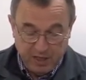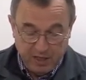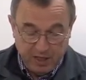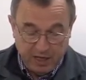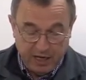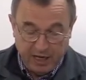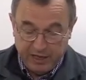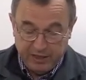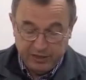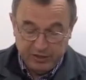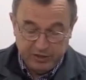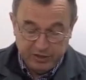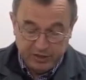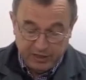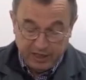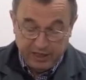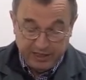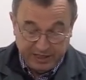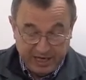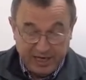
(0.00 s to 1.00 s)
And
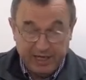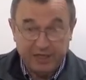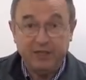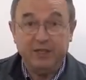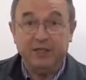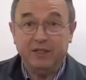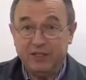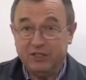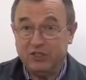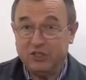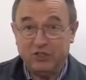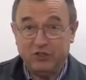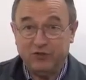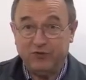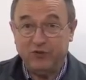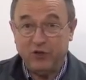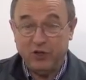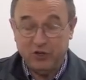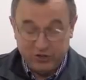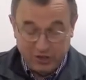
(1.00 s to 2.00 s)
again, this is the
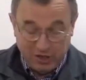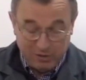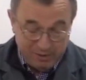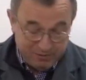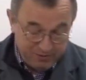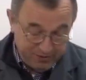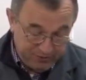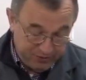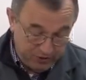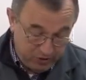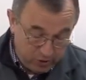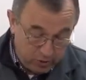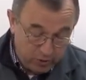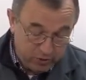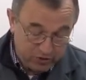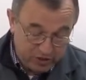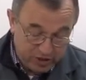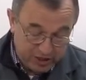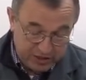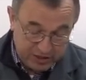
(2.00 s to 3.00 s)
first time I've ever
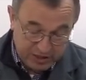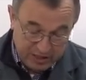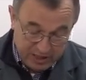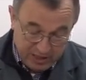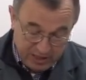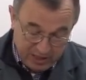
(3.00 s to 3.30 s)
used it,